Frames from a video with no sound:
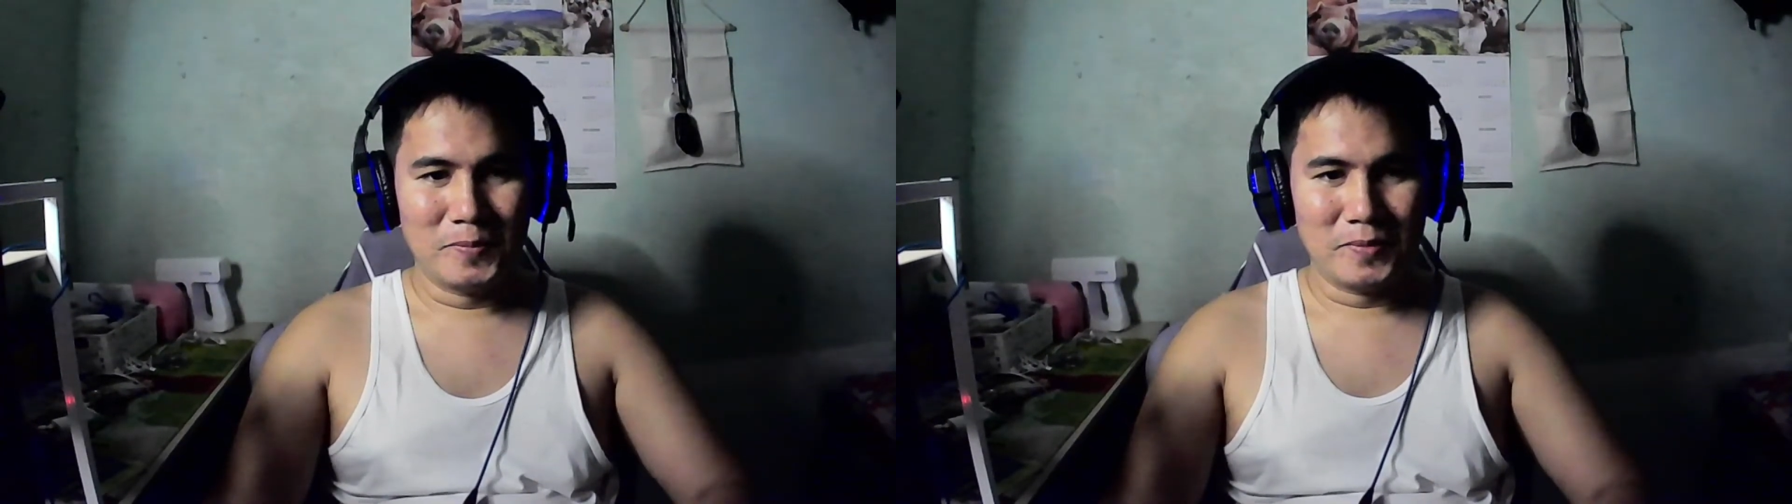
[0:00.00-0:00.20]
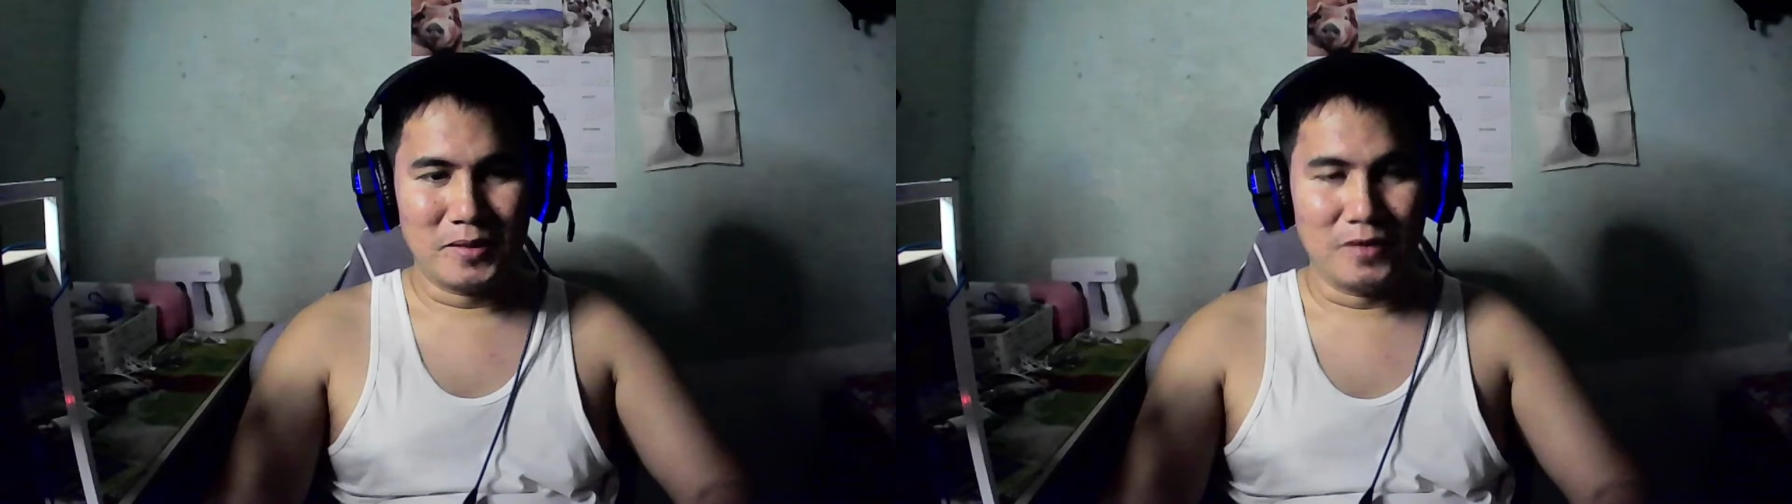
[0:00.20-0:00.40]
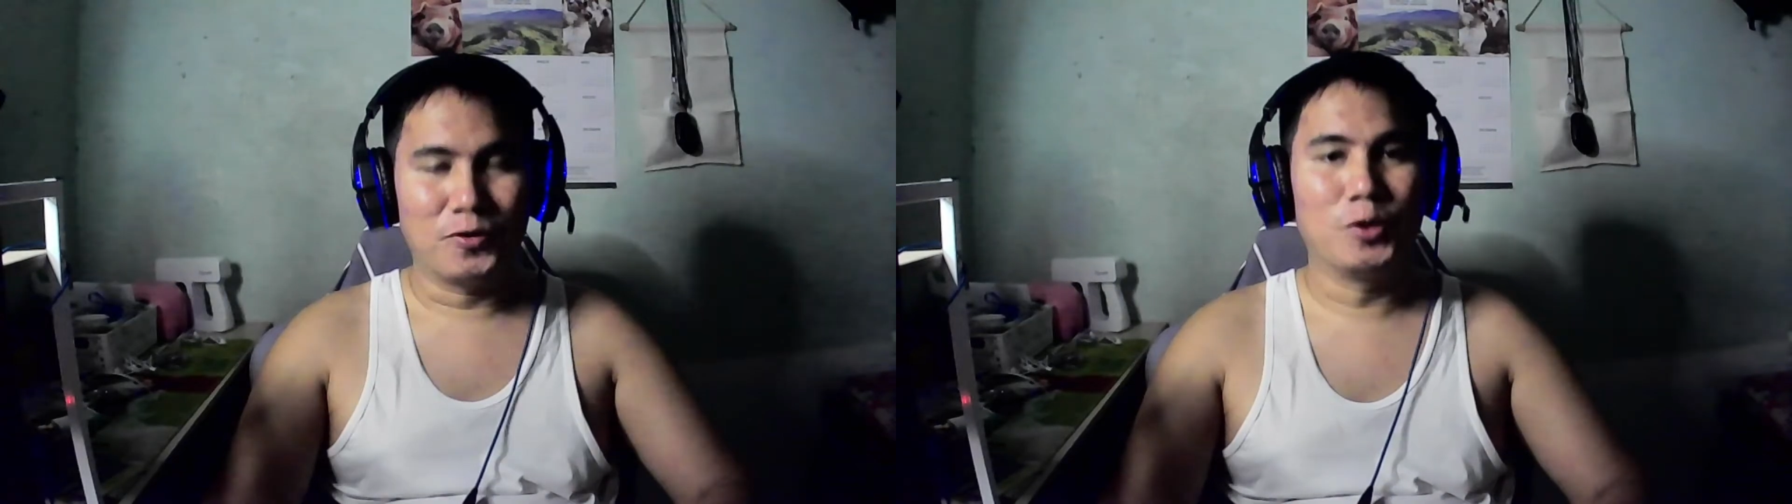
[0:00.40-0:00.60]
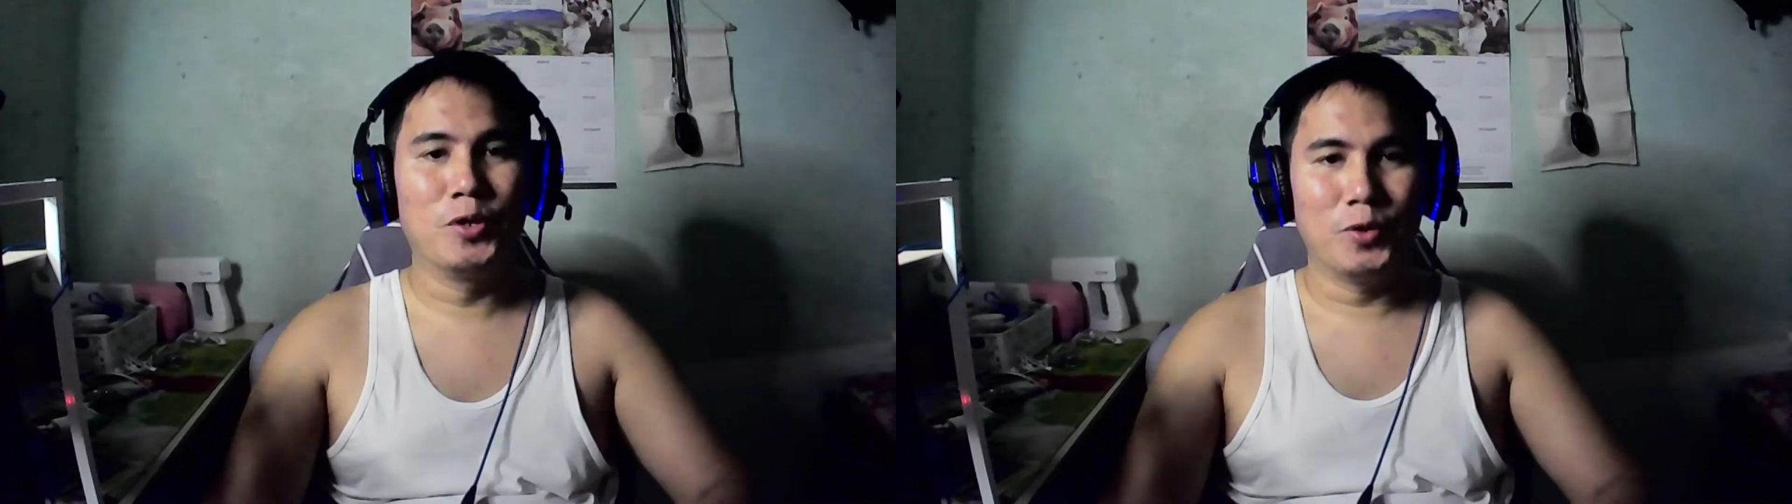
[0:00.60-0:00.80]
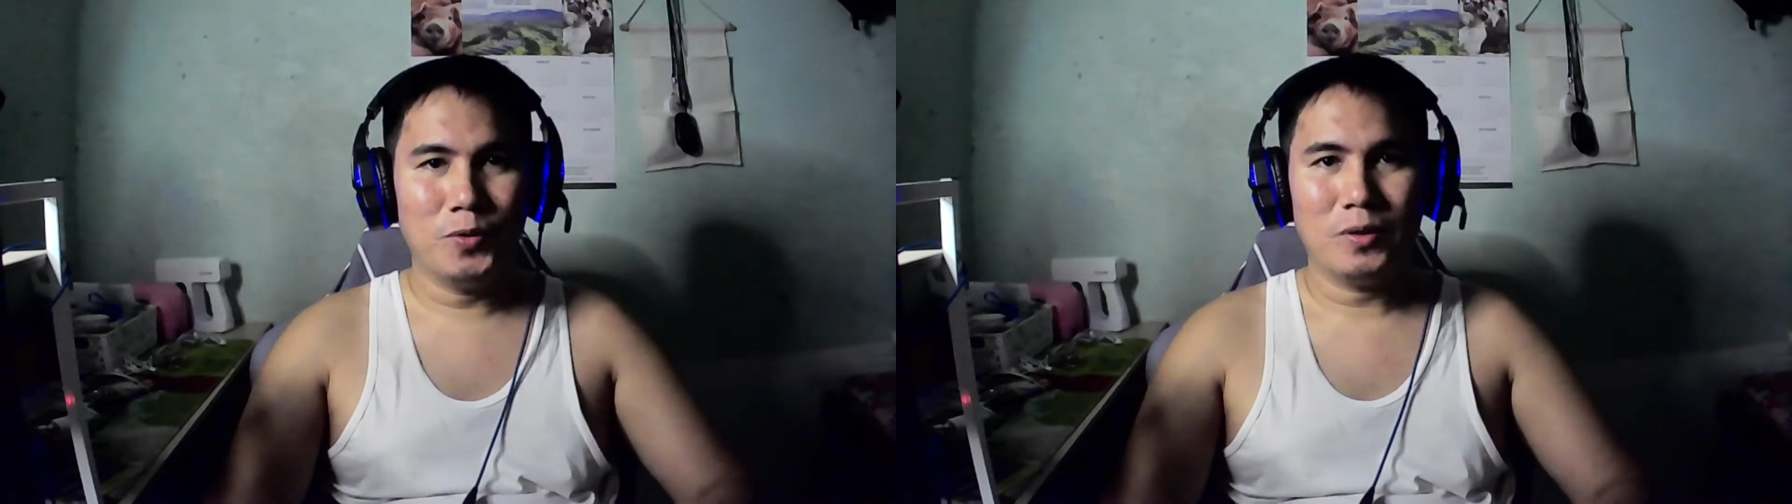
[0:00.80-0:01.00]
If you're
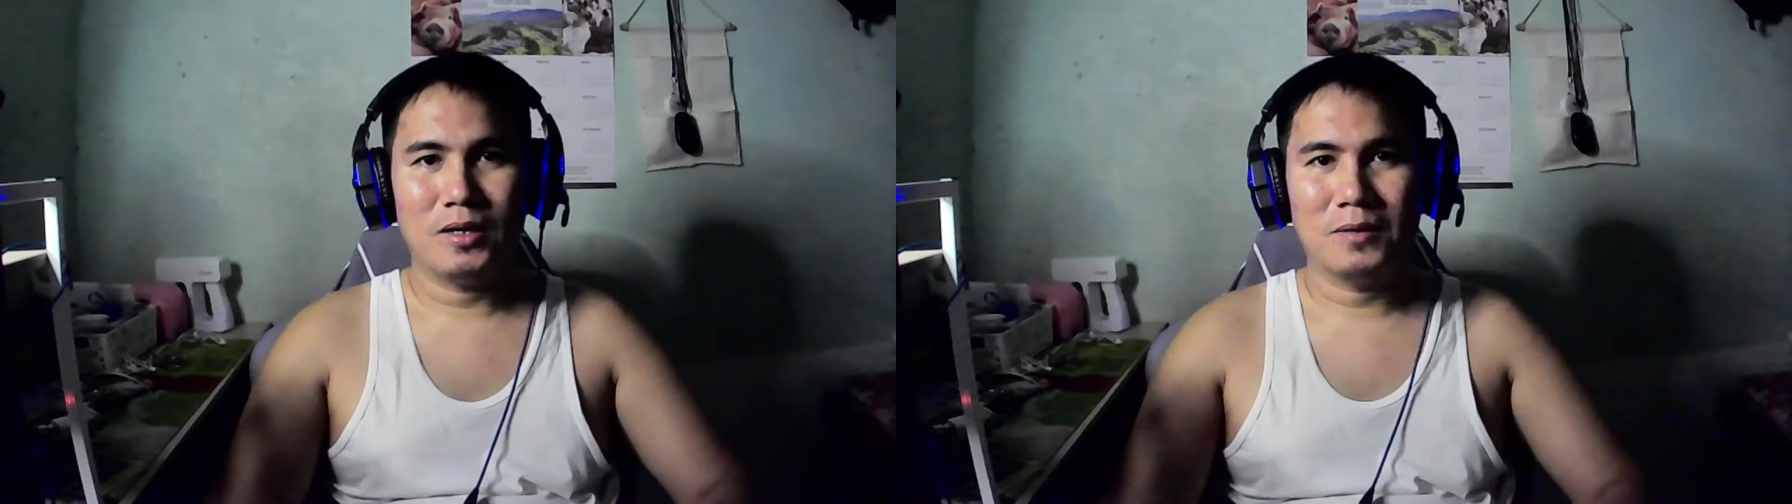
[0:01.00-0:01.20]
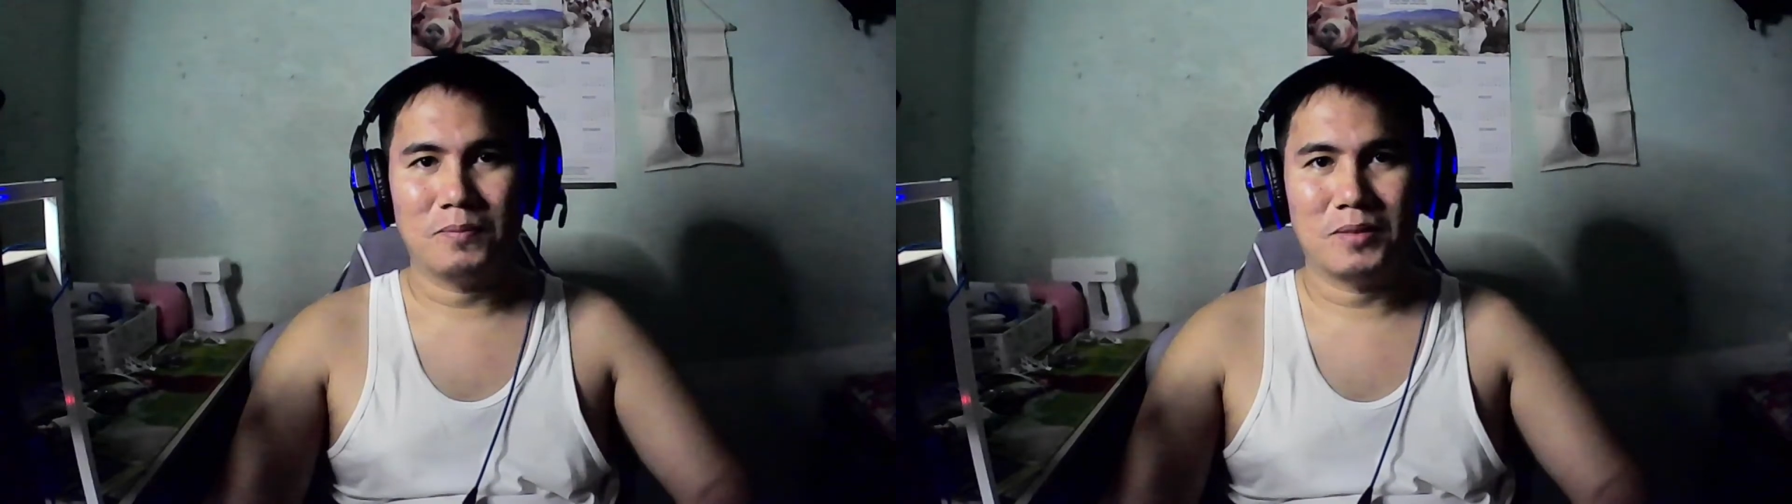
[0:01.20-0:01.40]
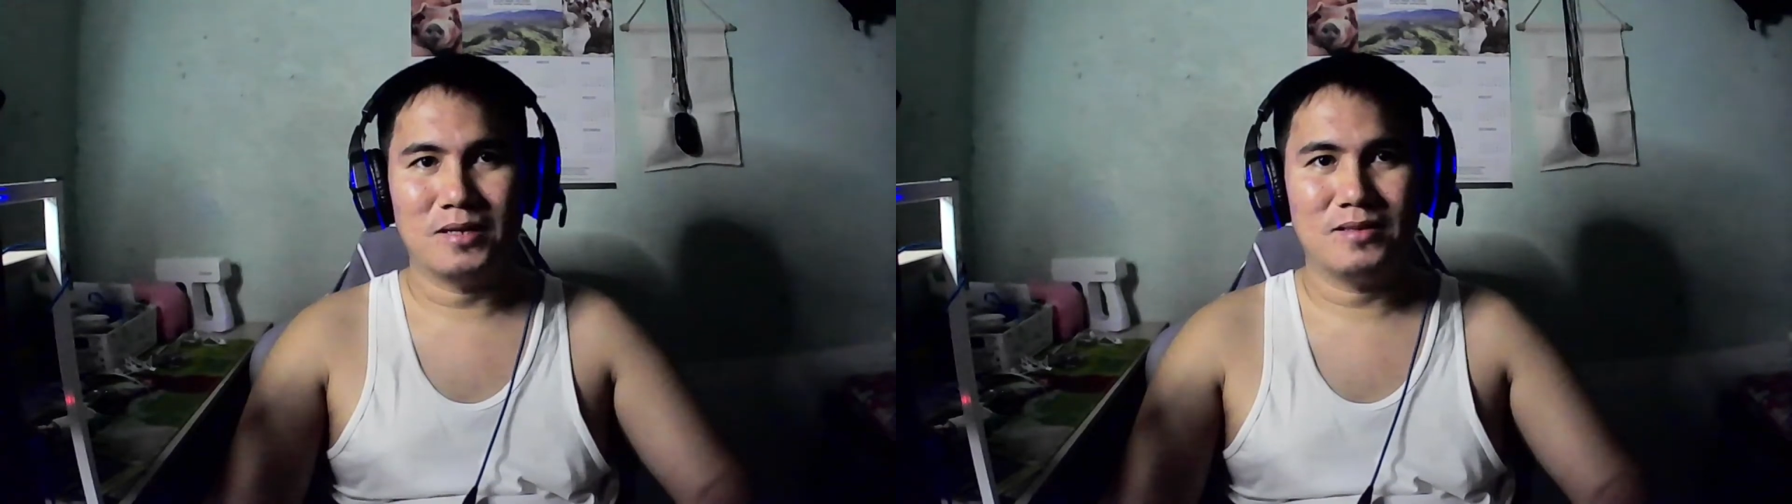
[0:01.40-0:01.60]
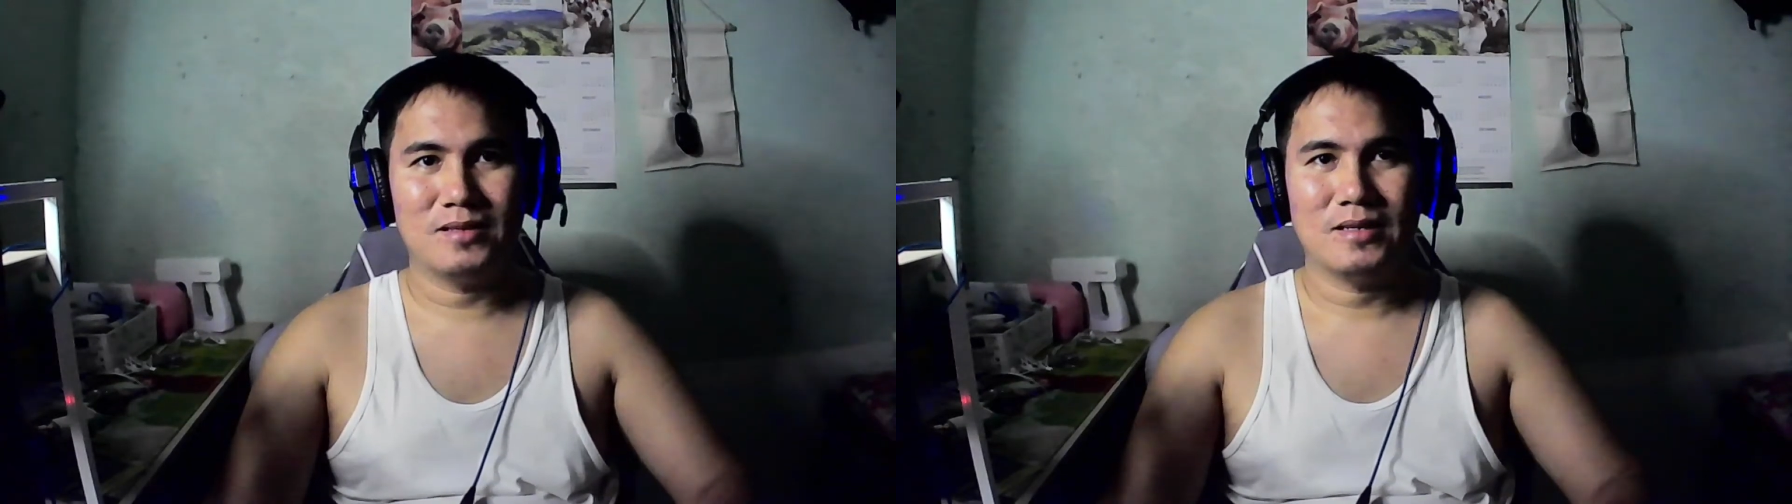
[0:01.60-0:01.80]
new, please